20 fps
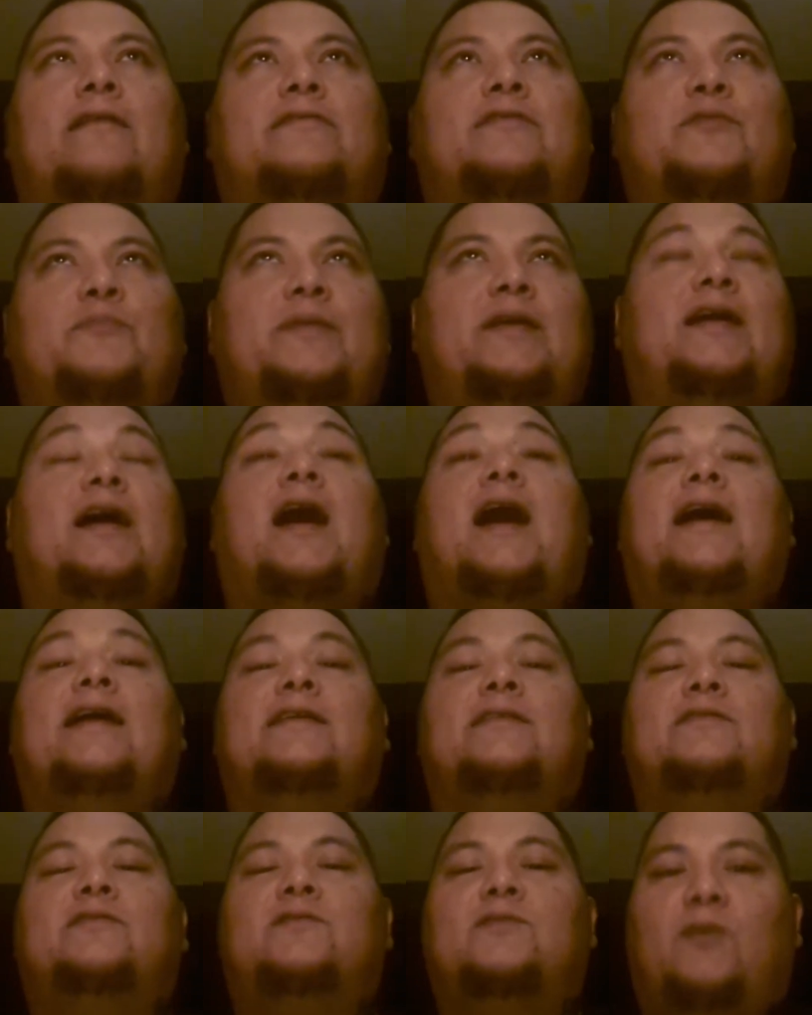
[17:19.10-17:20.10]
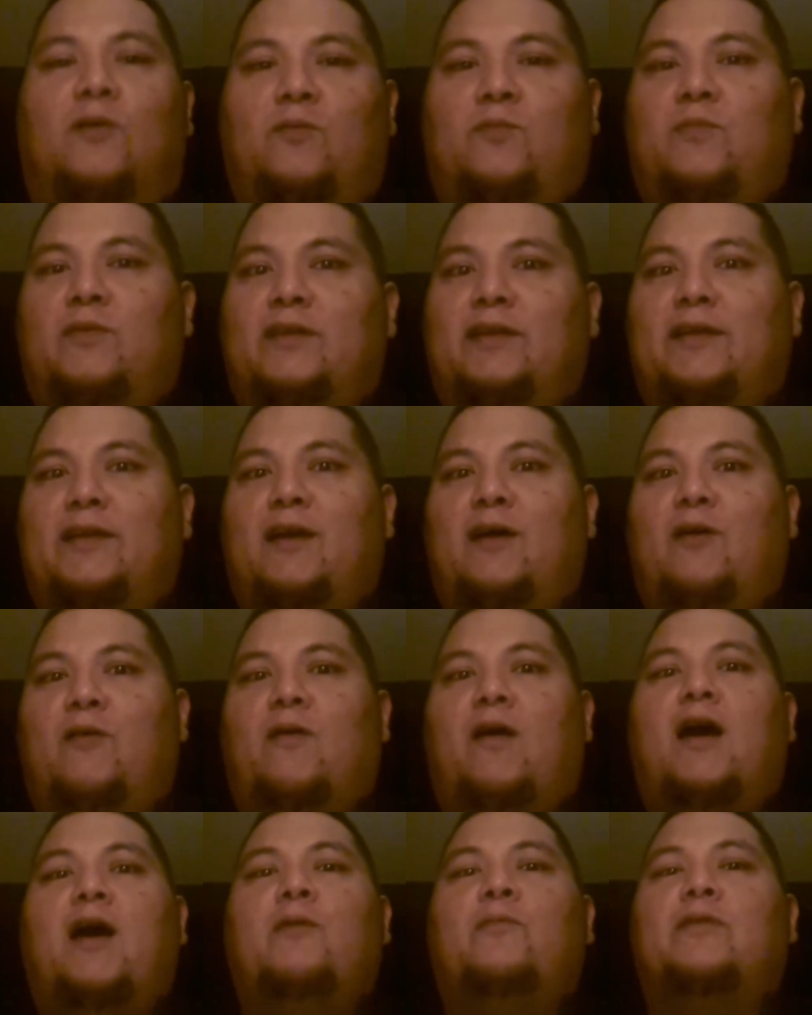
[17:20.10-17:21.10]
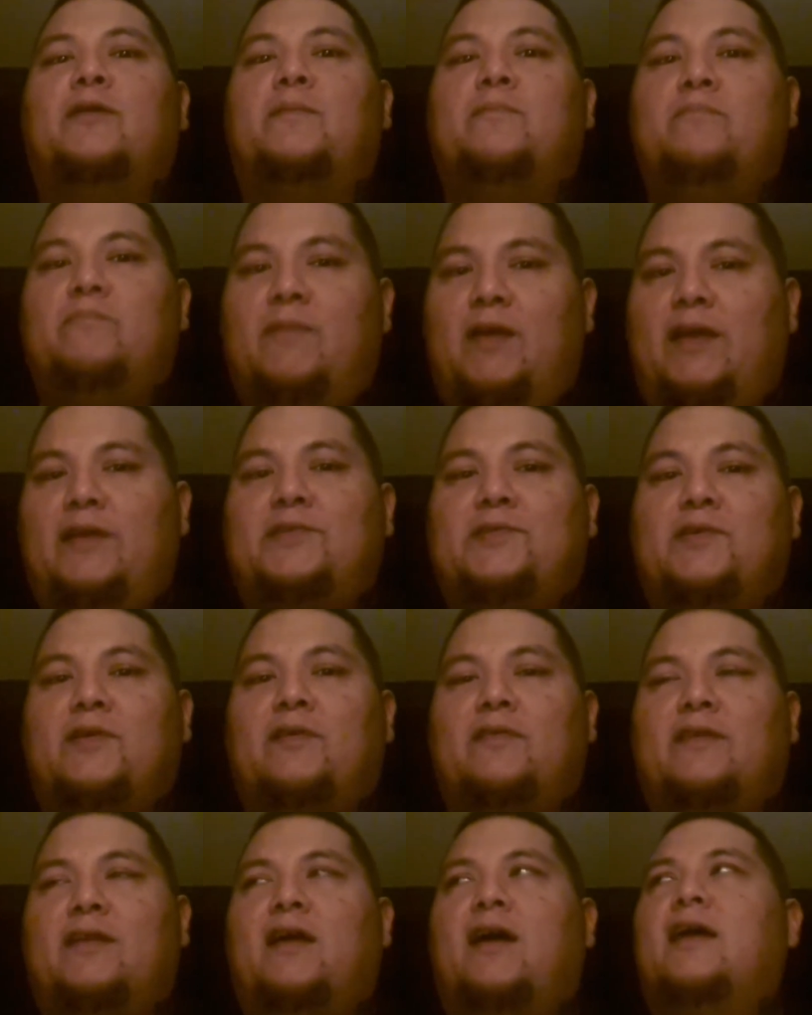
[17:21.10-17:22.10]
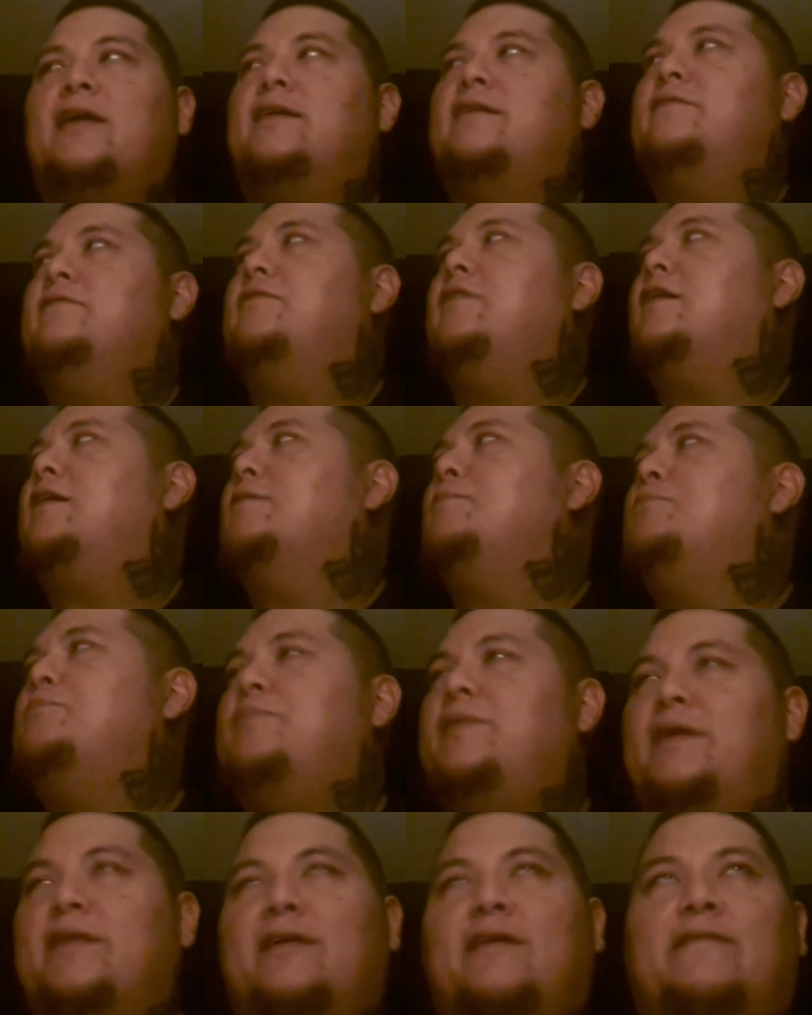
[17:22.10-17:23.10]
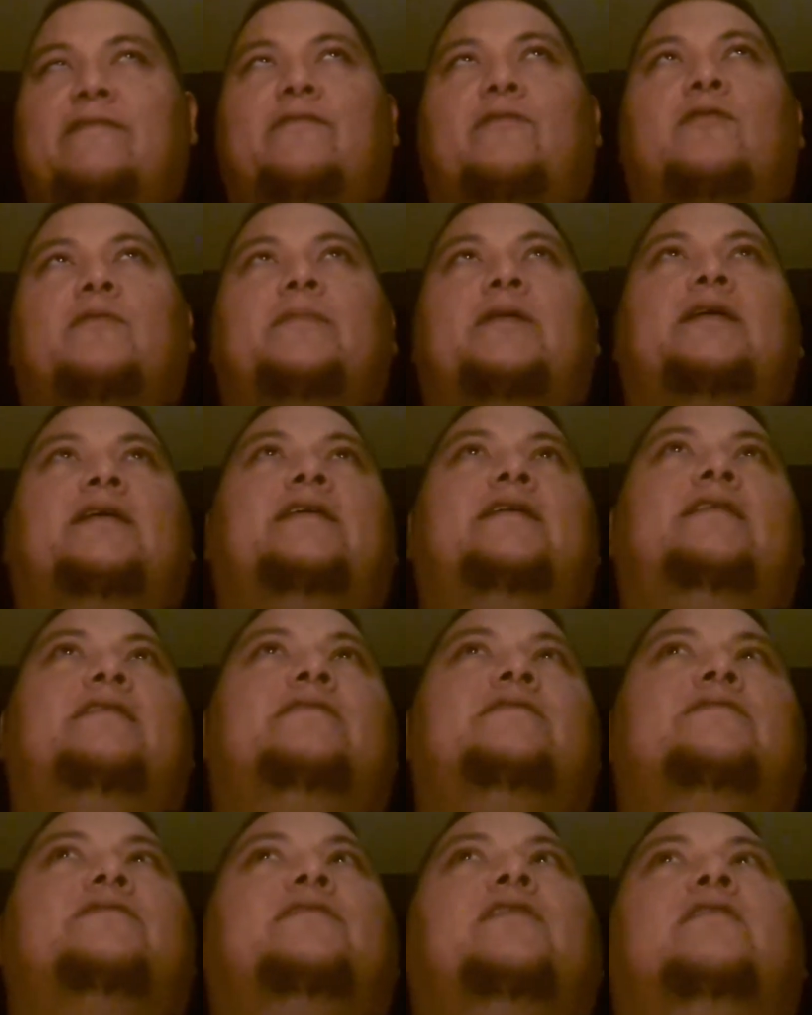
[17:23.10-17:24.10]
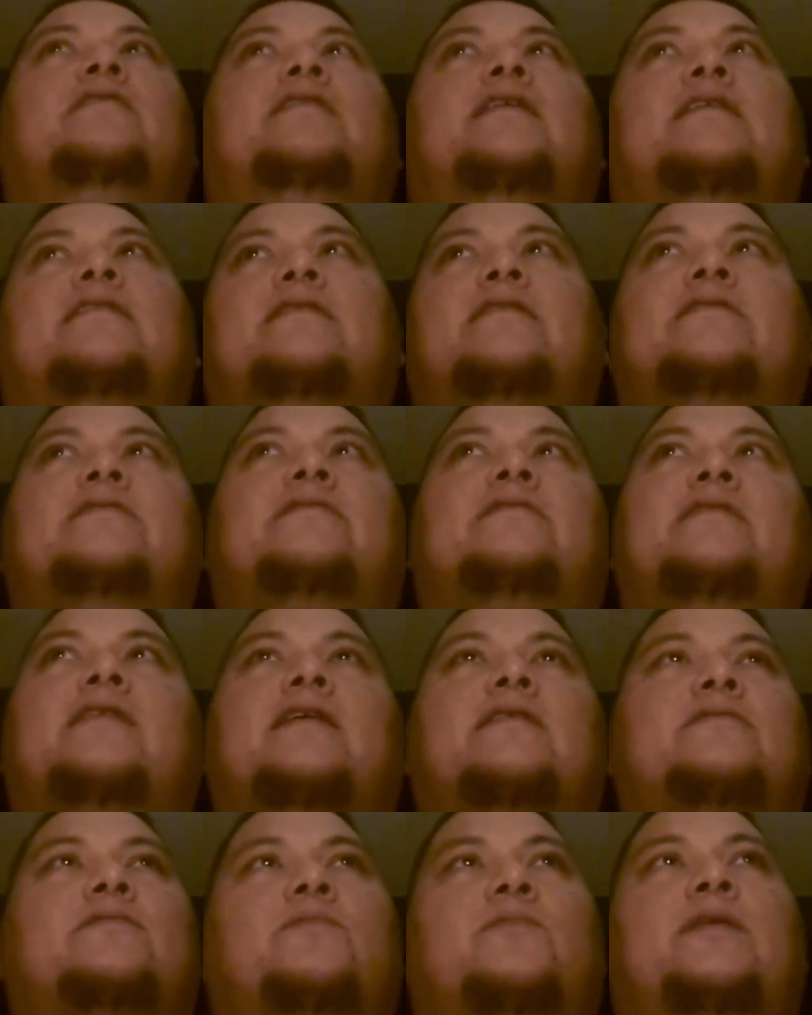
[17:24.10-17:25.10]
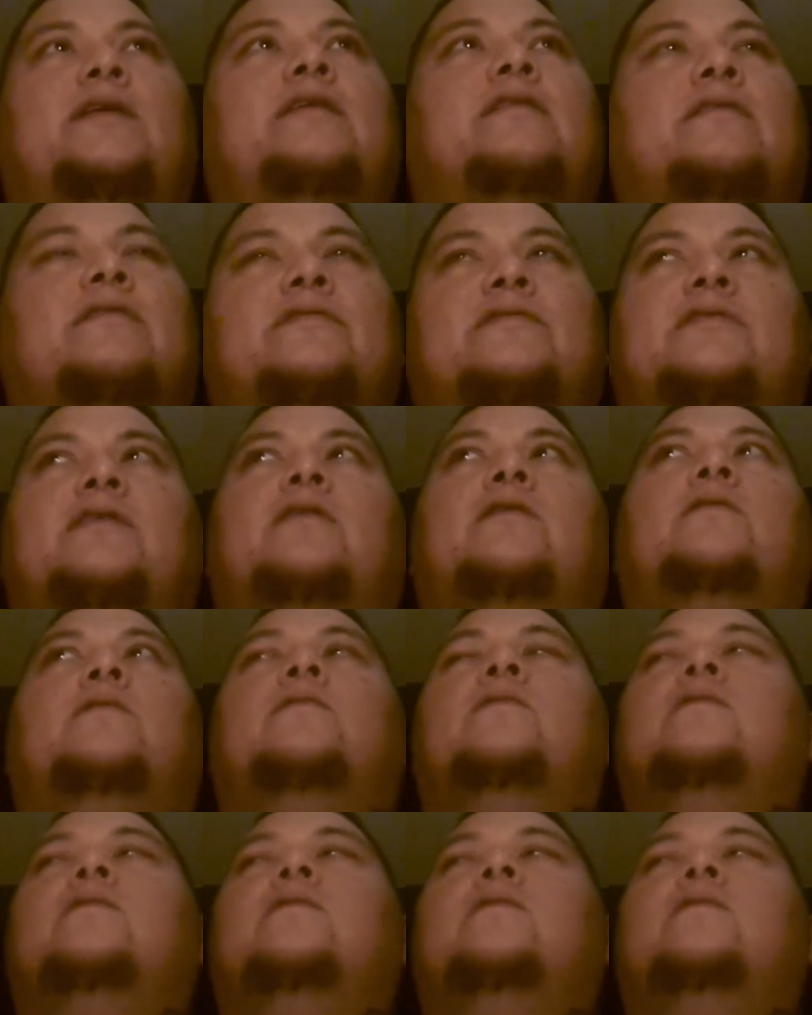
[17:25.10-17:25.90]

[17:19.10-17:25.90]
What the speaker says: to me, I don't want to go. I want to make sure that I can fucking be there for my kids. So, like, this next week or so,